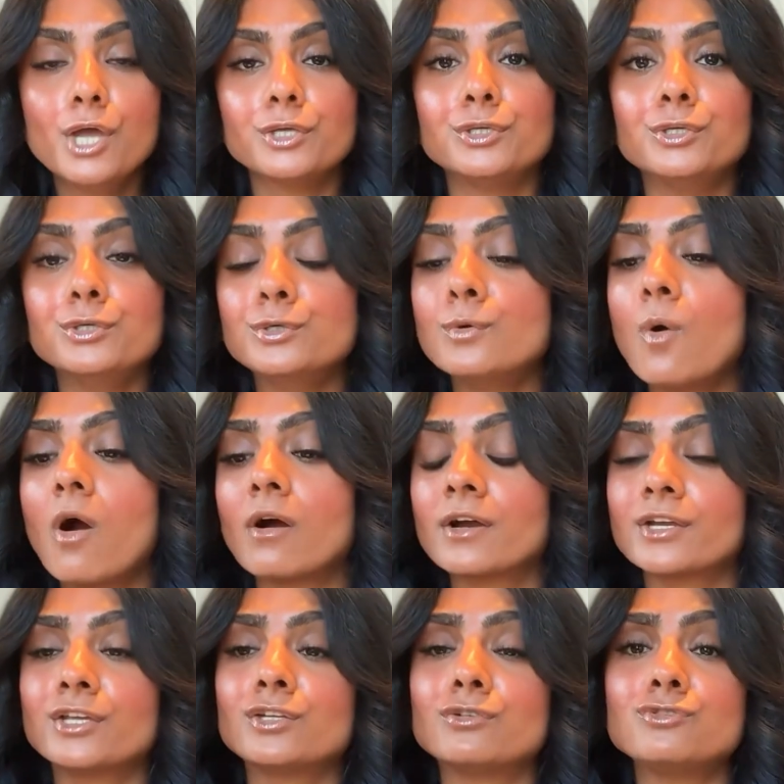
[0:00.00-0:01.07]
You
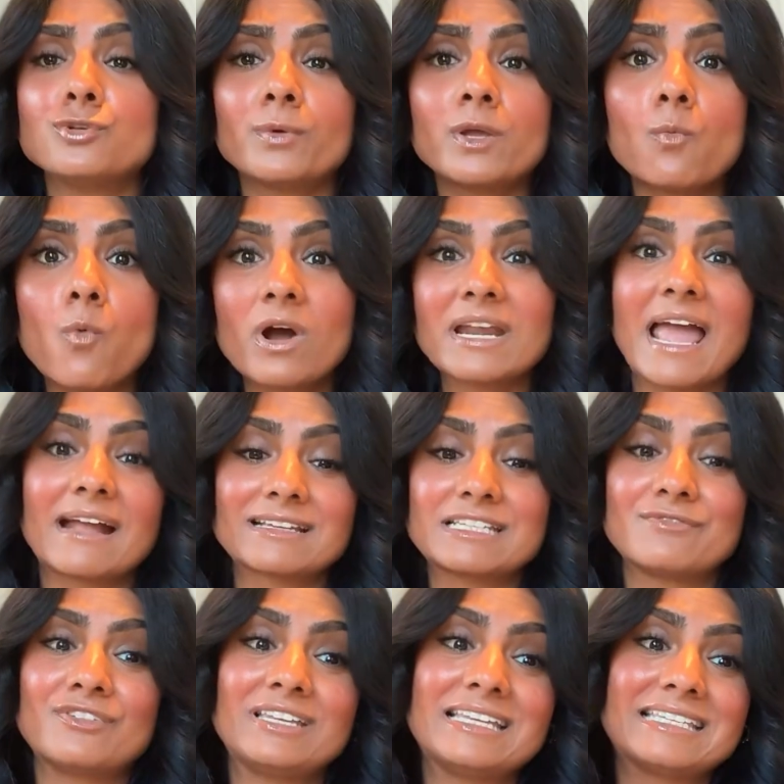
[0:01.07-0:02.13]
are, doing one
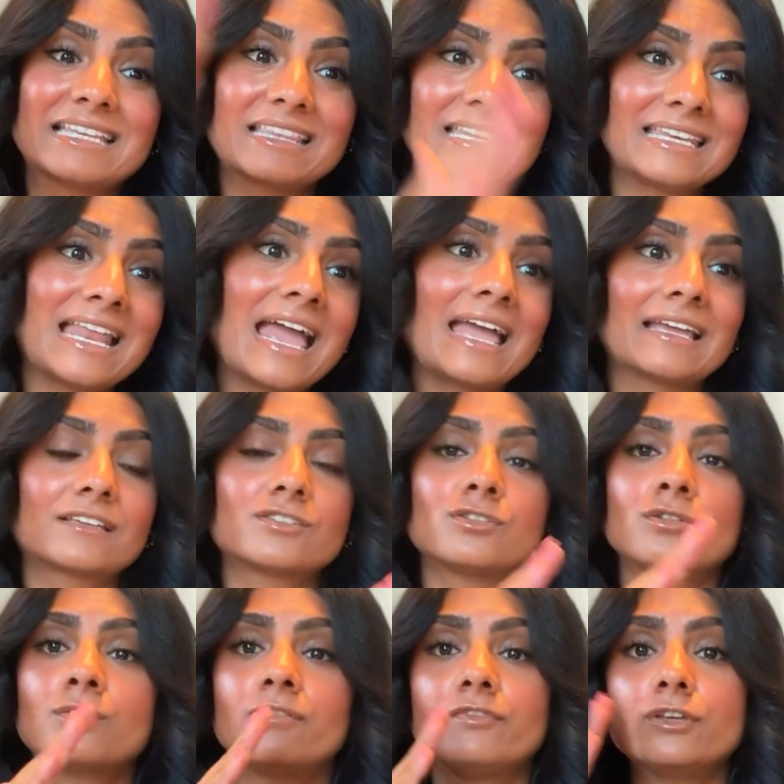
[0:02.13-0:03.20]
activity to the next.
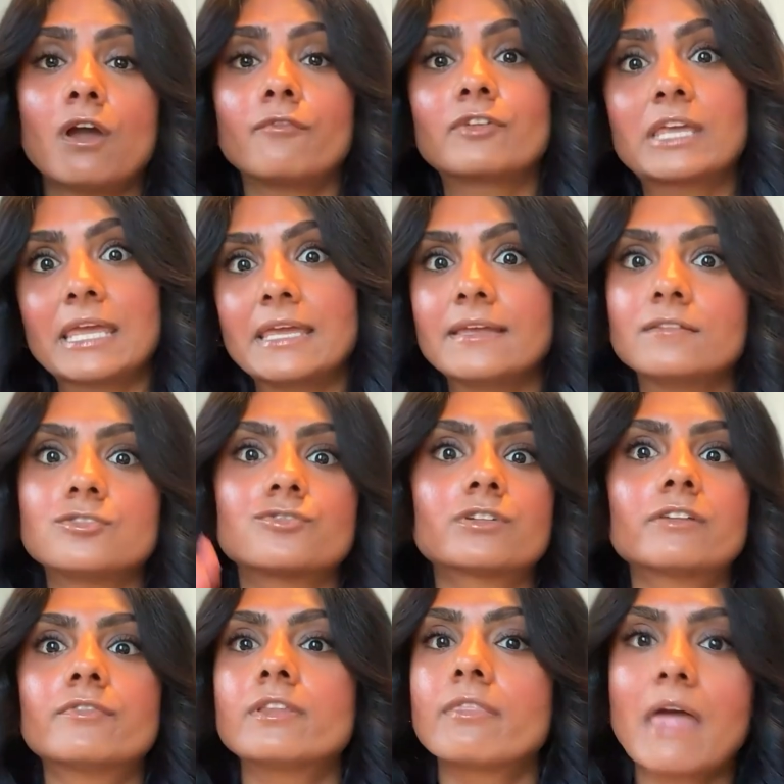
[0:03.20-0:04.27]
If you have kids, you're
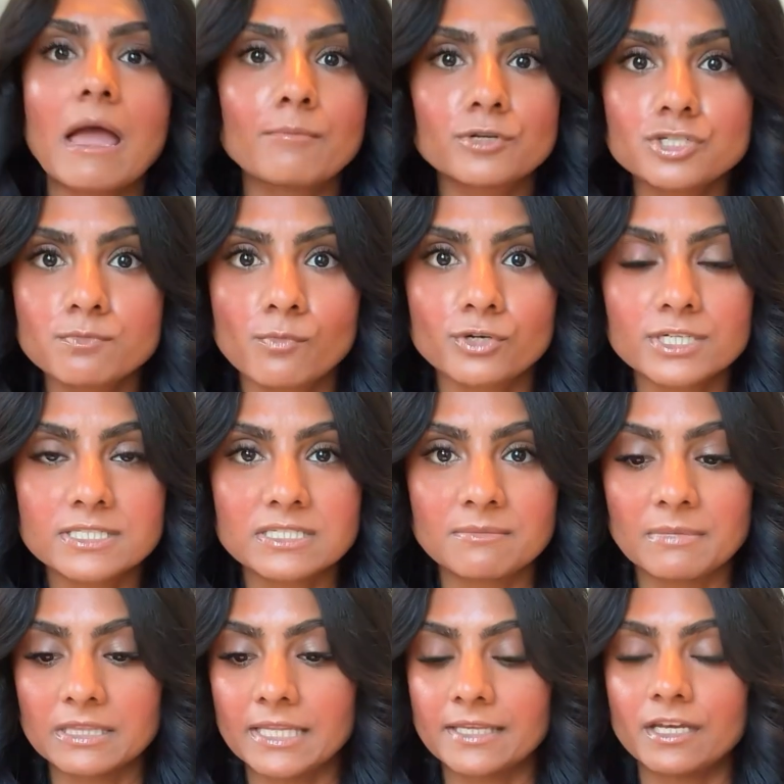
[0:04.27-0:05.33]
even that much more
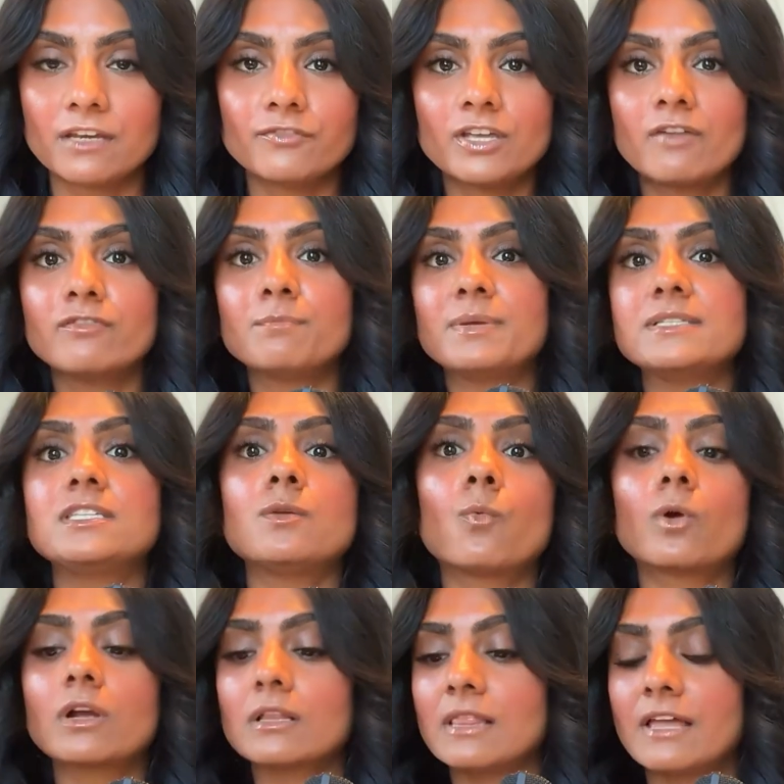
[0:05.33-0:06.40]
stimulated. If you have a busy
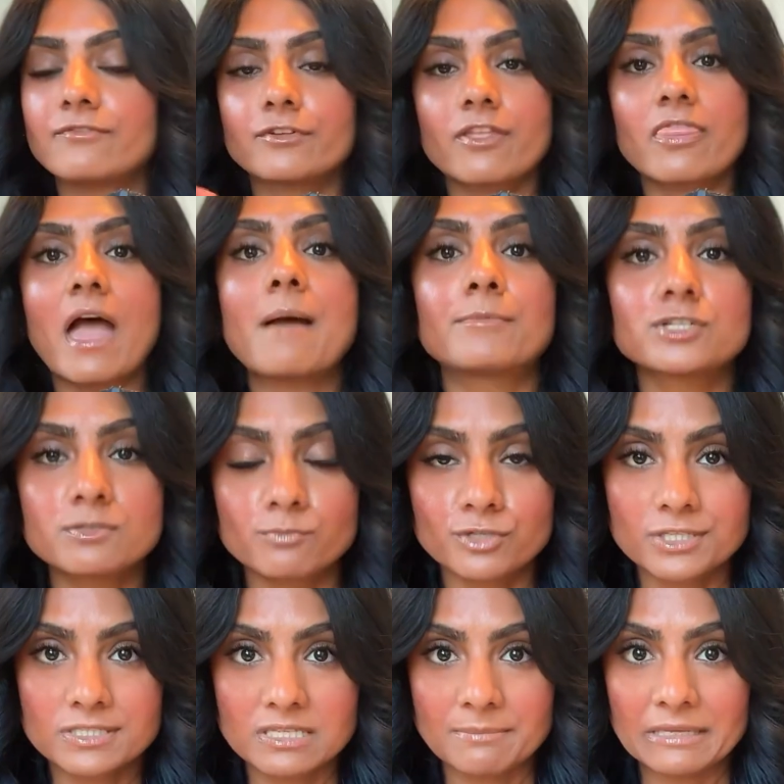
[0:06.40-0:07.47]
work life, you're that much
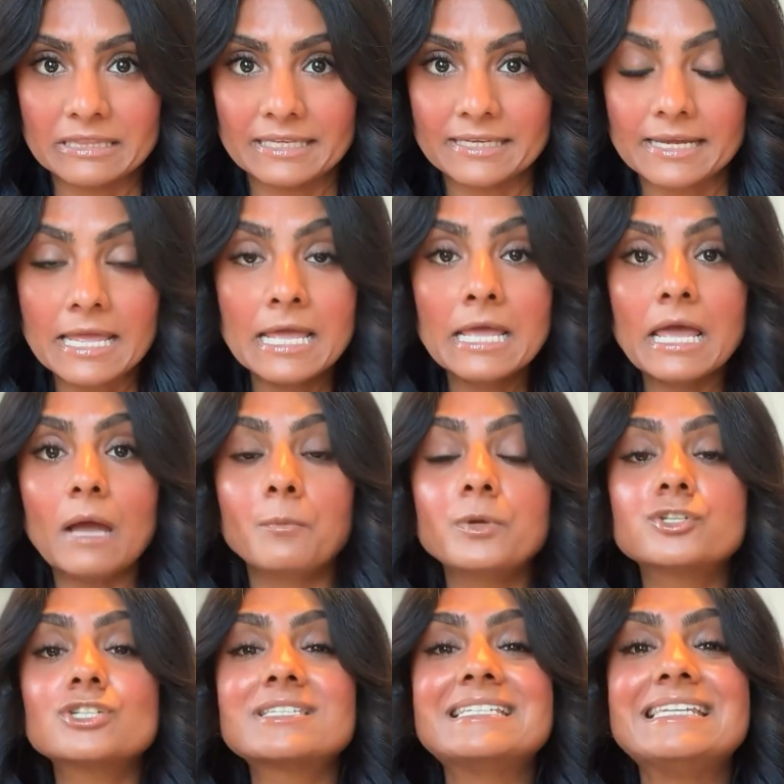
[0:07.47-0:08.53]
more stimulated. And
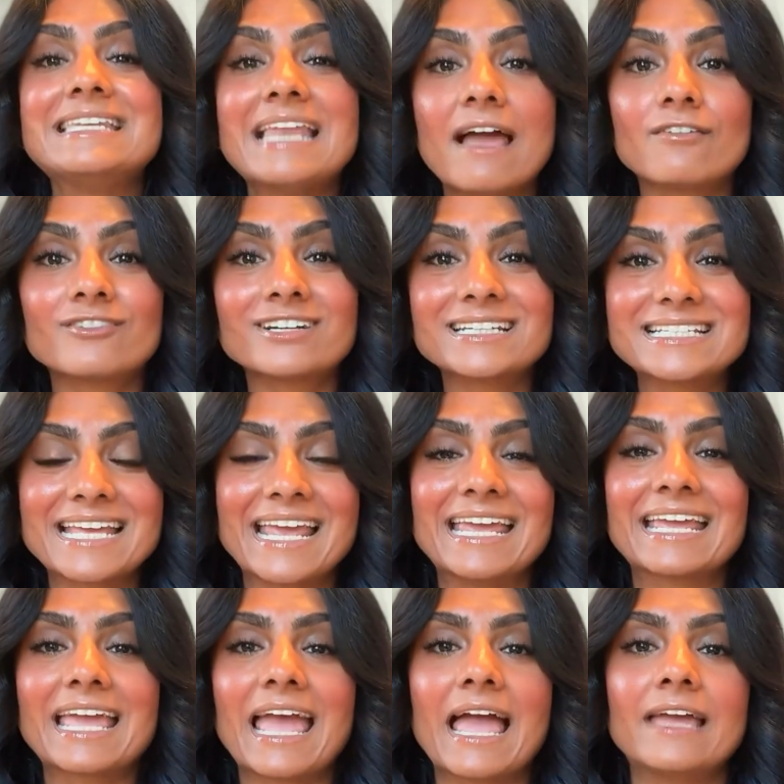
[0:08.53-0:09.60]
we just never
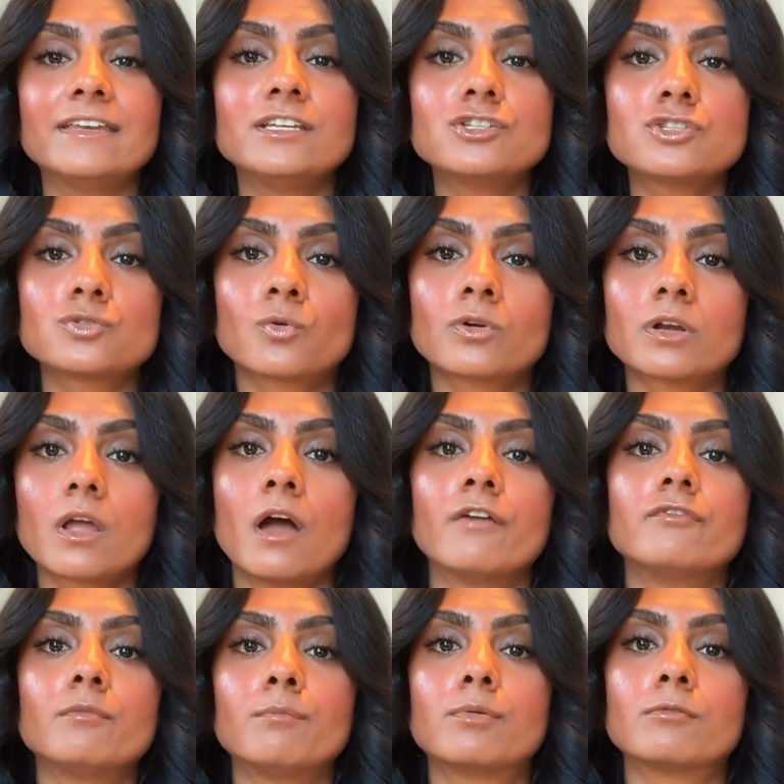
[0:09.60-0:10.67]
take any sort
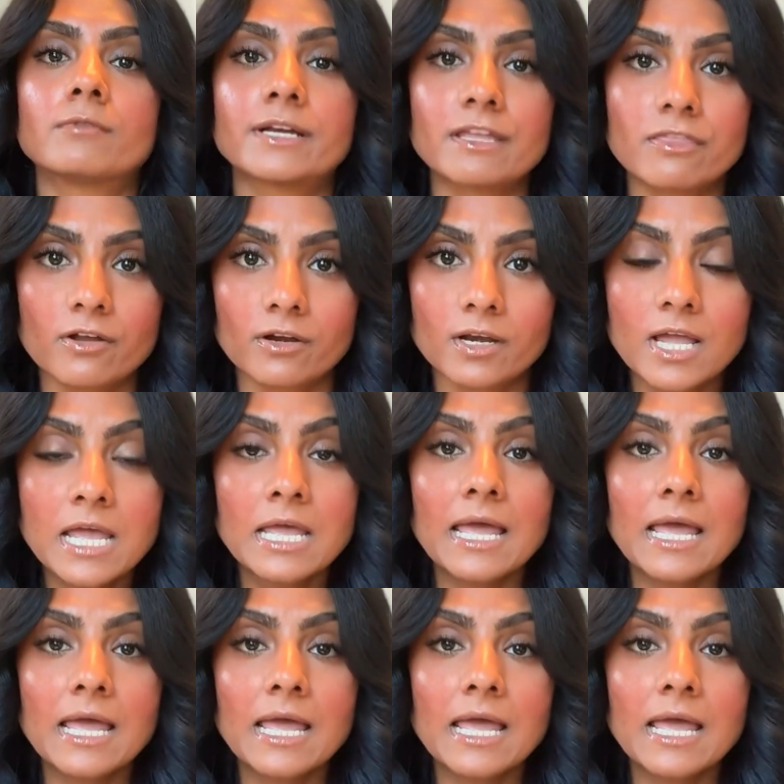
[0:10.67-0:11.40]
of breather.